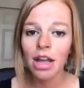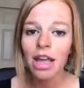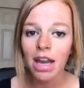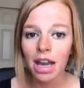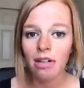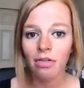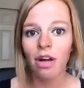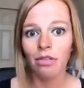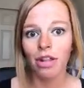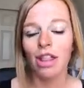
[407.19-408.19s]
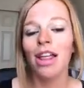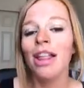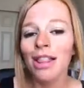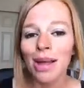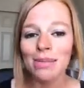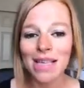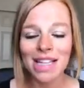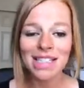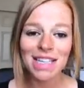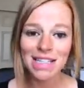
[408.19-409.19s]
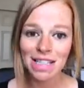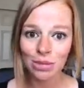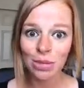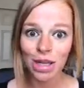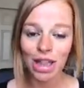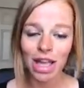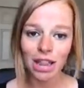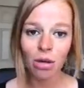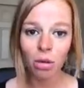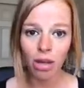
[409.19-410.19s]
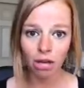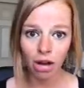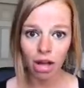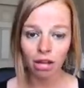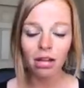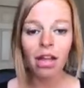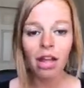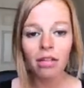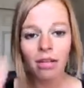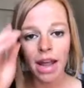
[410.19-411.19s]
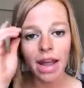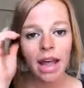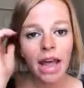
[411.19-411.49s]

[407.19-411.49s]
getting involved with LipSense, because it's really like the holy grail, right?